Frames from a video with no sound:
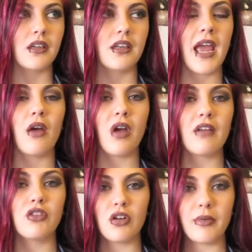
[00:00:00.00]
Now,
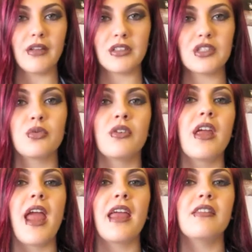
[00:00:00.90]
I've thought about this one,
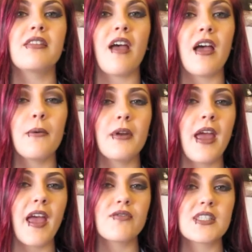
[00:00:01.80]
and I would
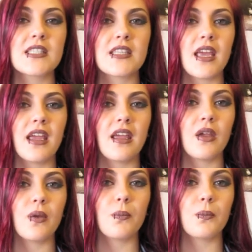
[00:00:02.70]
have to say,